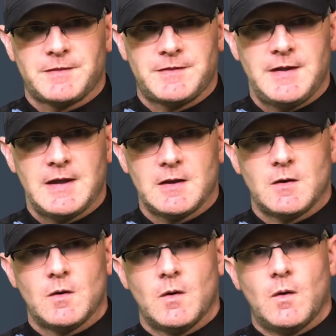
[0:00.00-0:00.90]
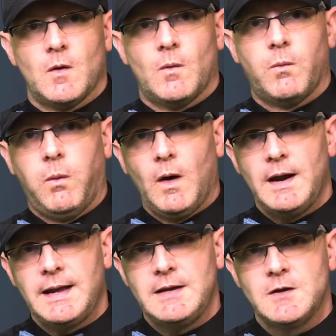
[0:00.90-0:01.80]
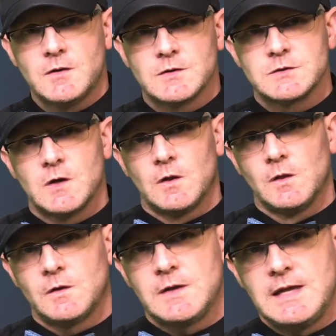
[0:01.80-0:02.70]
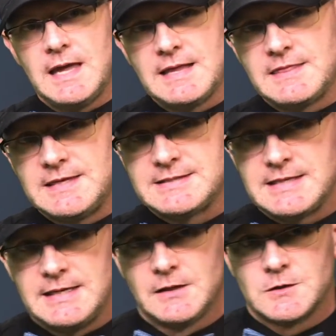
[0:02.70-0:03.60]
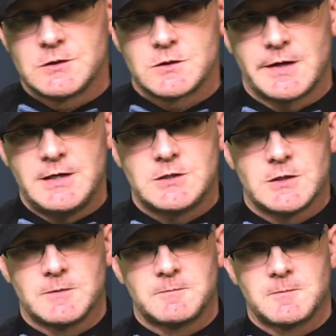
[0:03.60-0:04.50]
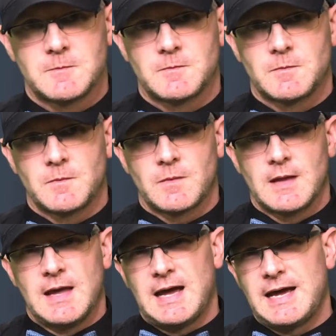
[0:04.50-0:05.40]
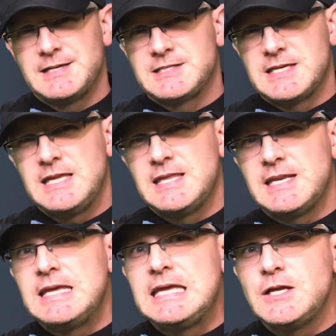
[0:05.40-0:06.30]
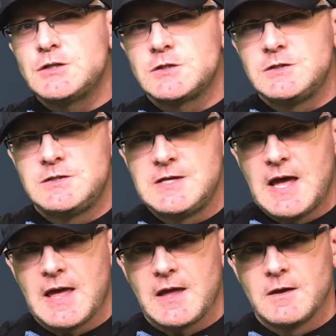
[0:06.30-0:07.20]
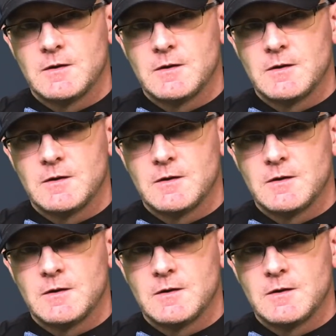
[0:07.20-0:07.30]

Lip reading: Then, what I notice looking at this illustration, I see that each day